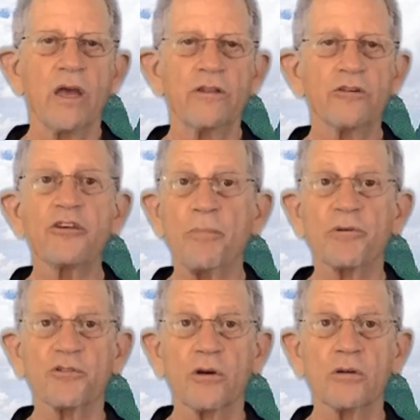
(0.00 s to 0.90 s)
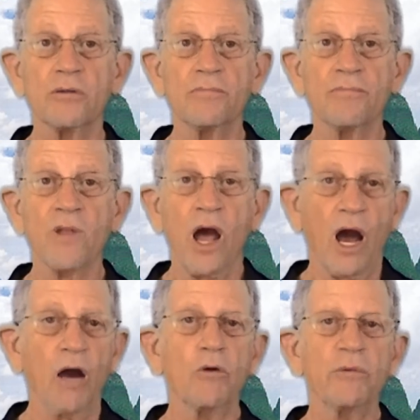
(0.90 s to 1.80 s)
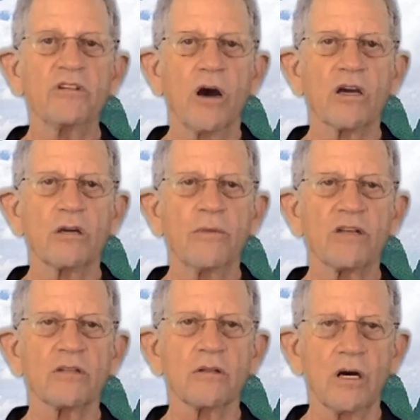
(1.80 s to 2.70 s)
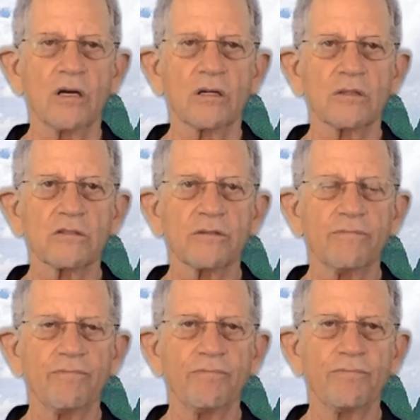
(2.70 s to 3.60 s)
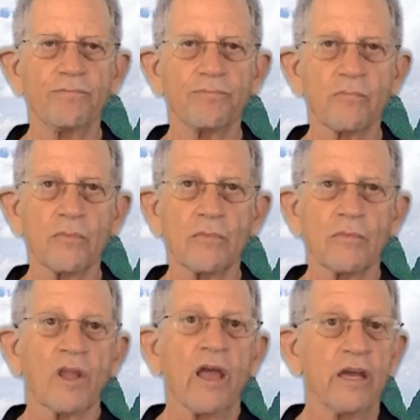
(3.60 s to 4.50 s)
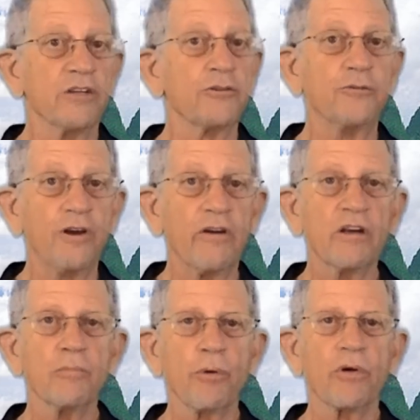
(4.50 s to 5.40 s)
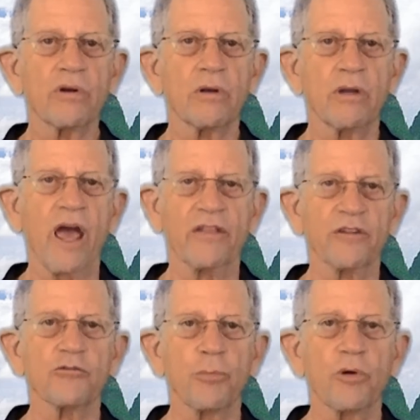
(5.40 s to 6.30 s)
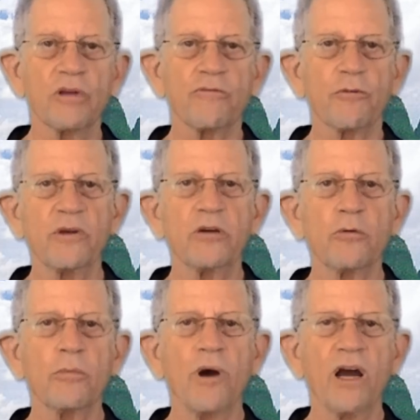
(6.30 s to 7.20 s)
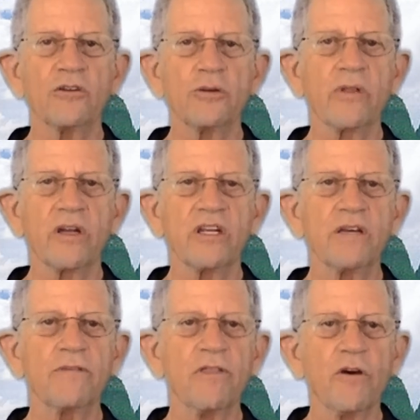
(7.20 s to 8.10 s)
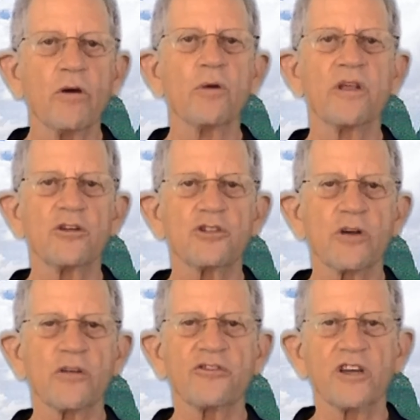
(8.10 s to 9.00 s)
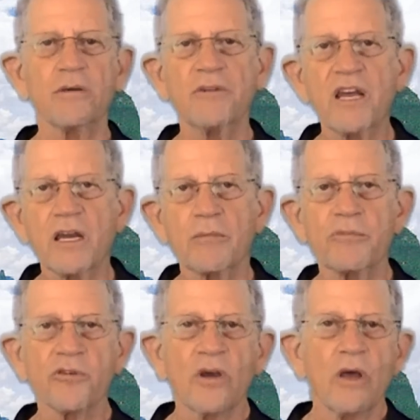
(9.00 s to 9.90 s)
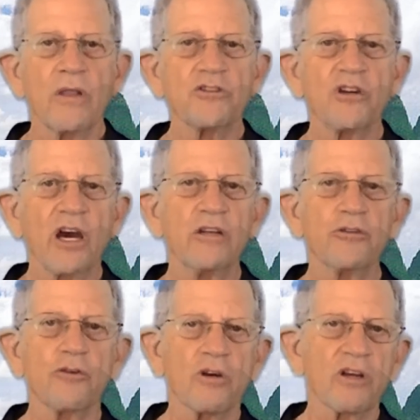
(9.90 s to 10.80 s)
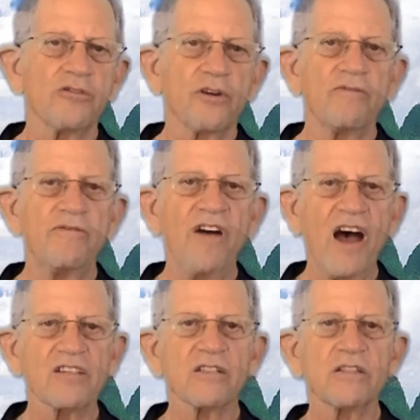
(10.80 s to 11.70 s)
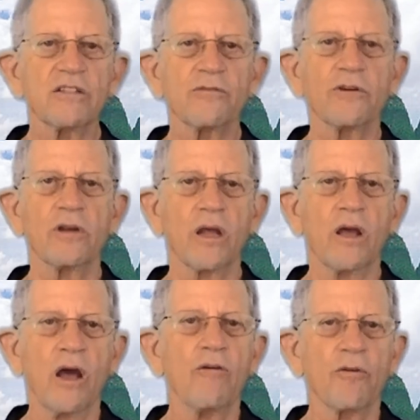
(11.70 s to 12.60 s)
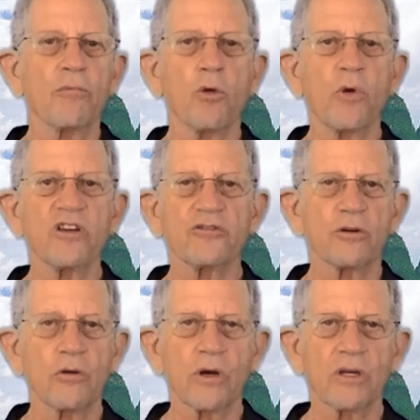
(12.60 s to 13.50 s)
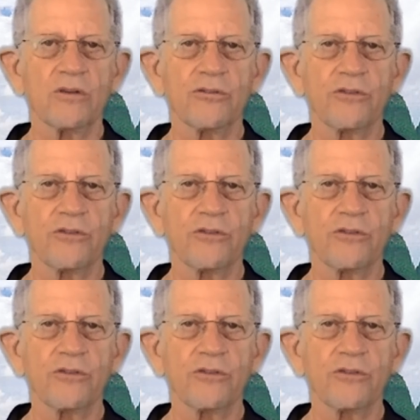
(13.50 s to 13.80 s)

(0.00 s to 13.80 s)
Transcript: In this episode, I will be talking about the lungs. It is very important at this point for me to remind you that even though they share the same names, the Chinese organs are vastly different from the Western organs.